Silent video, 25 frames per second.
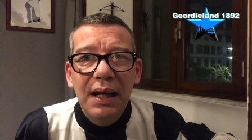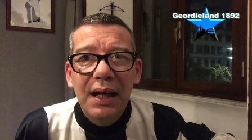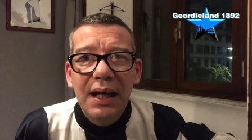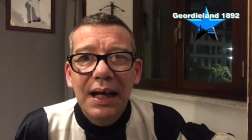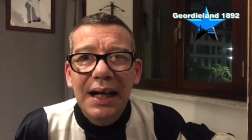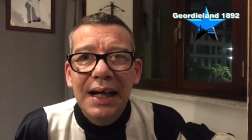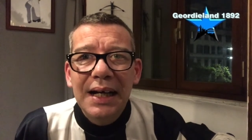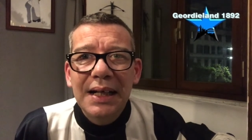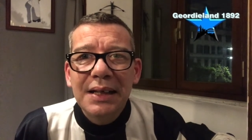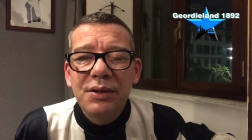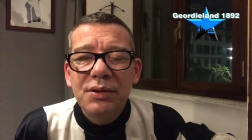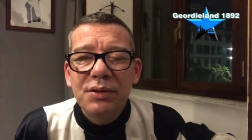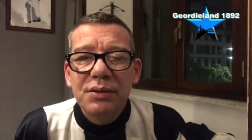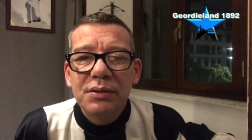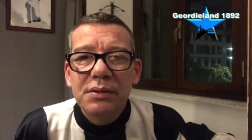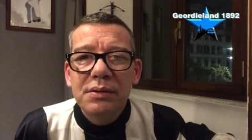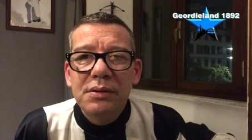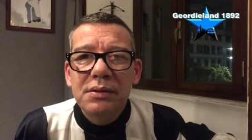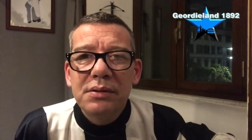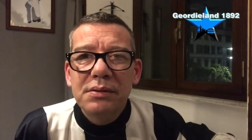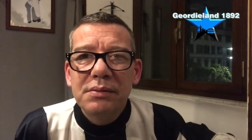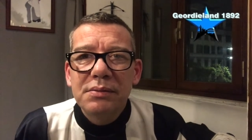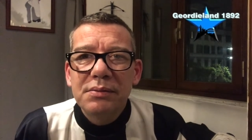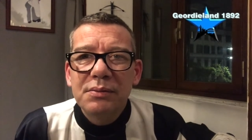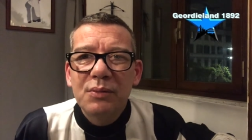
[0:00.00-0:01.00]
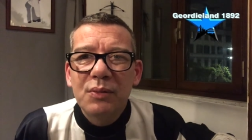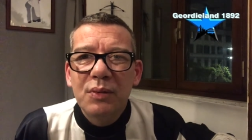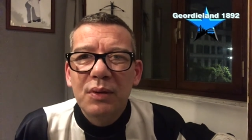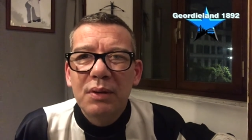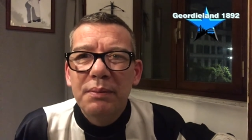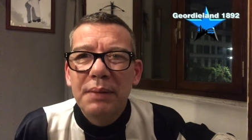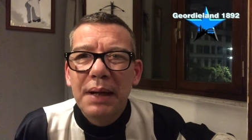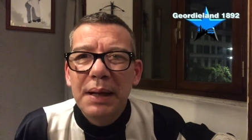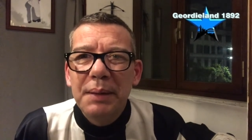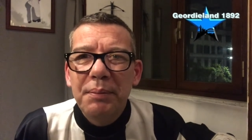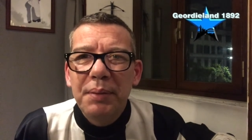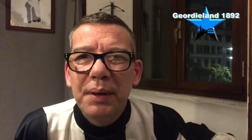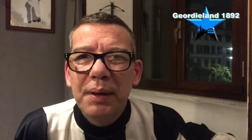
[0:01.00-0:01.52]
I don't know. We
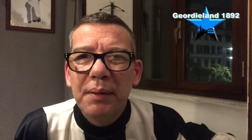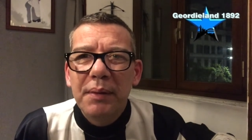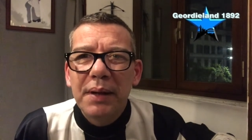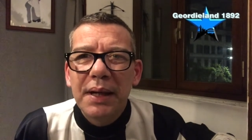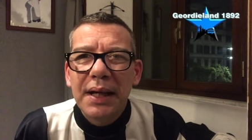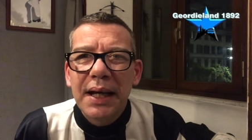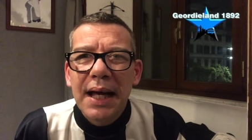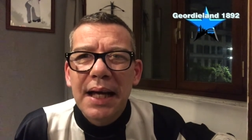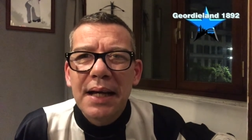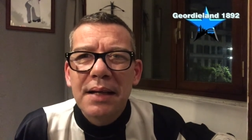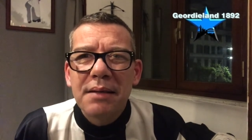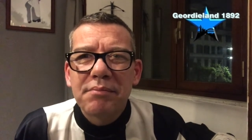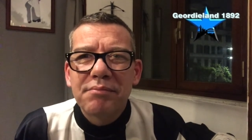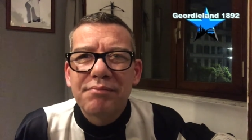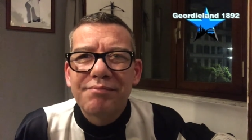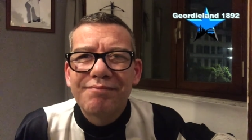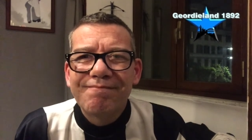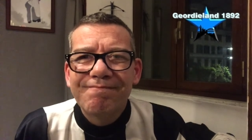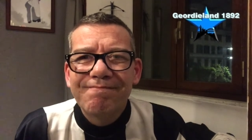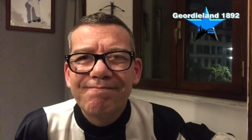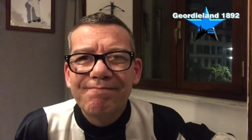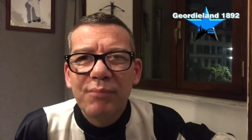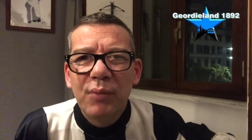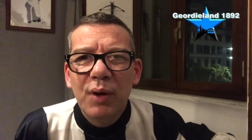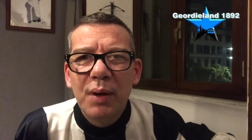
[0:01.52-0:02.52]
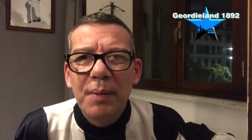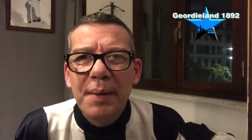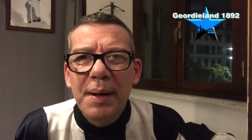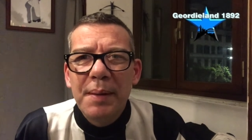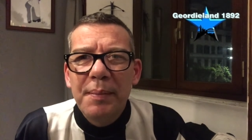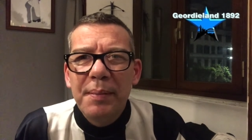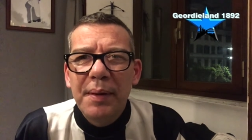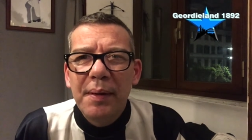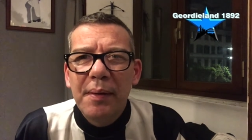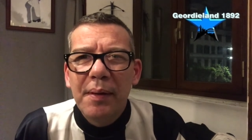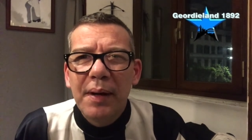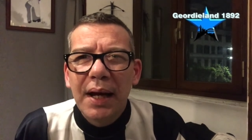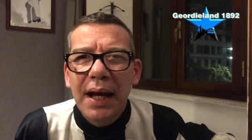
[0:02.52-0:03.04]
might be able to
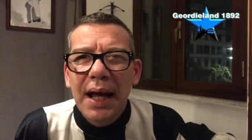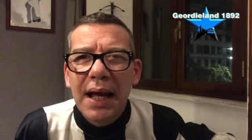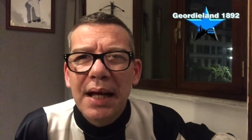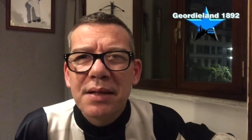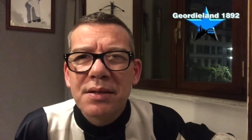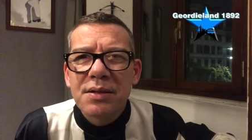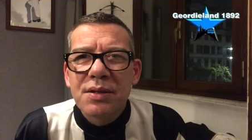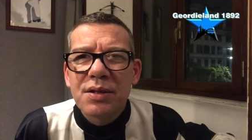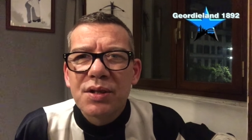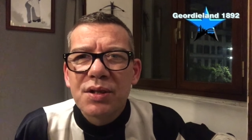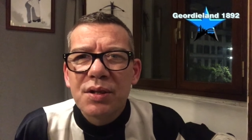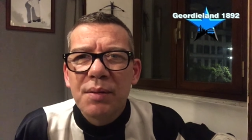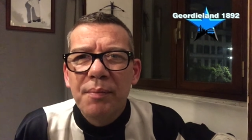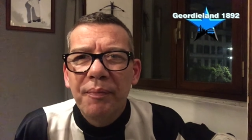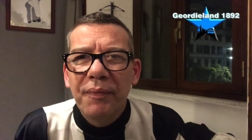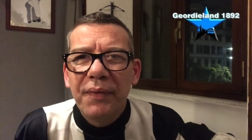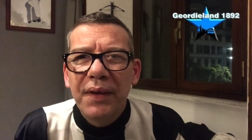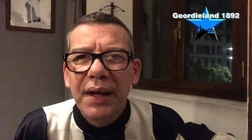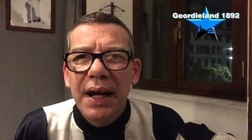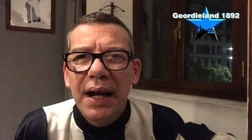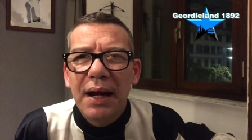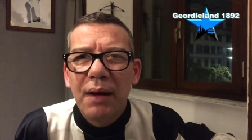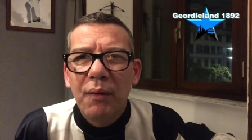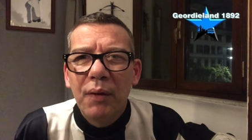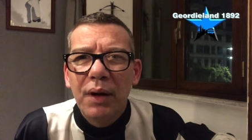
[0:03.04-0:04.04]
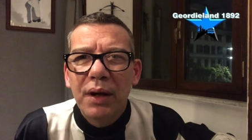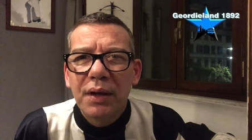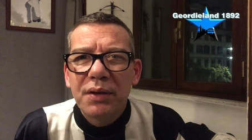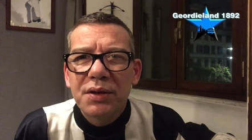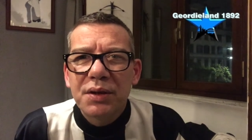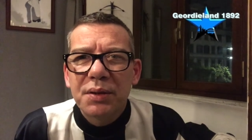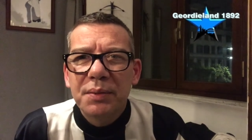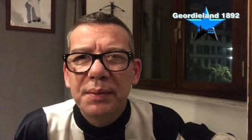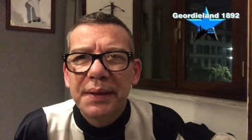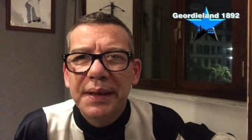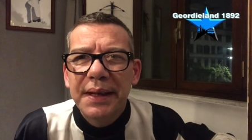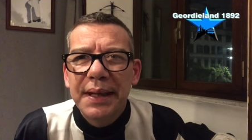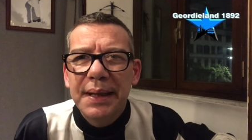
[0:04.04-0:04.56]
get something out of
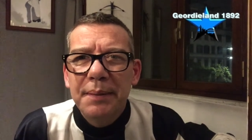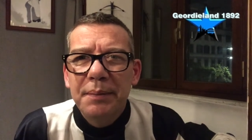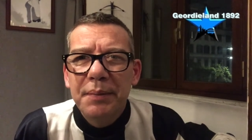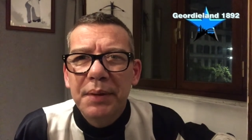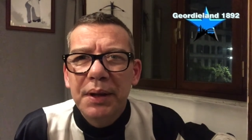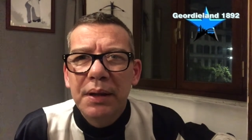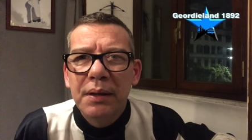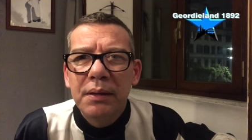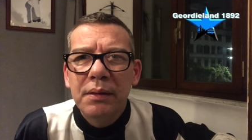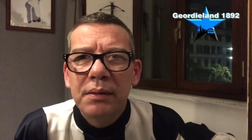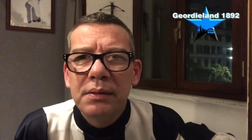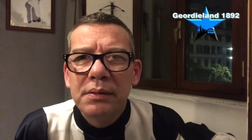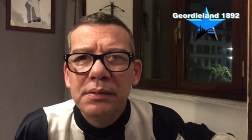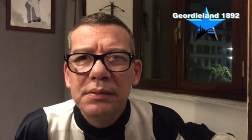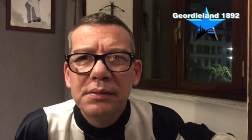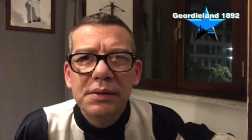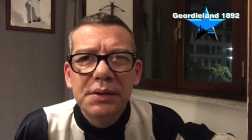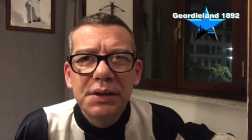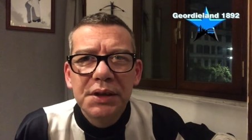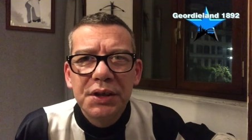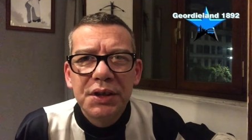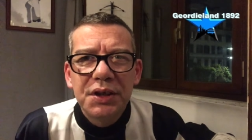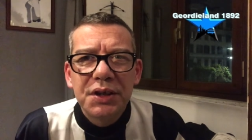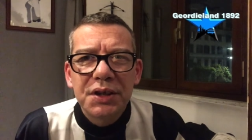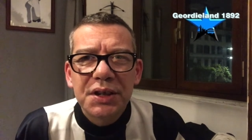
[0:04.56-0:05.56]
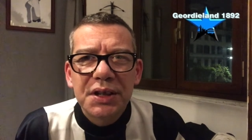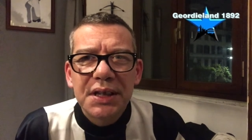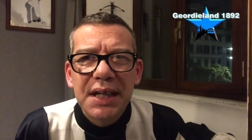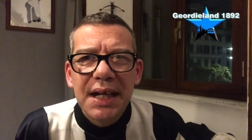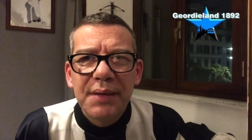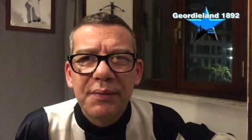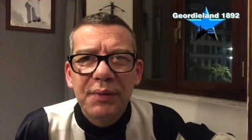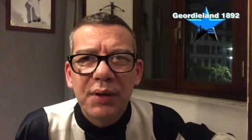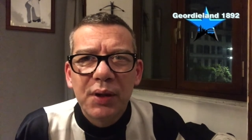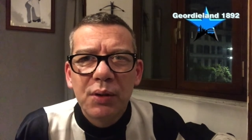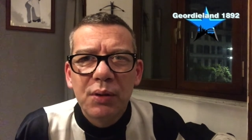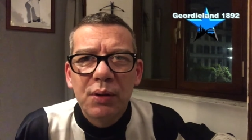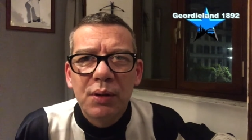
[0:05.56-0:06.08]
some of them, you know? You just
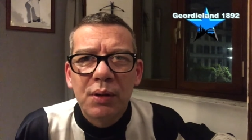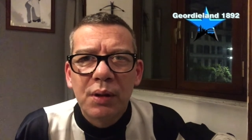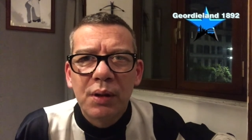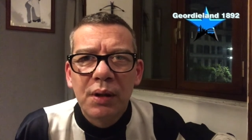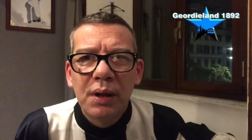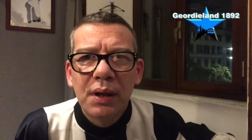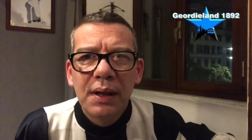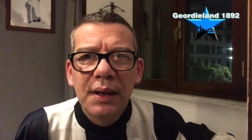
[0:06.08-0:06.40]
never know.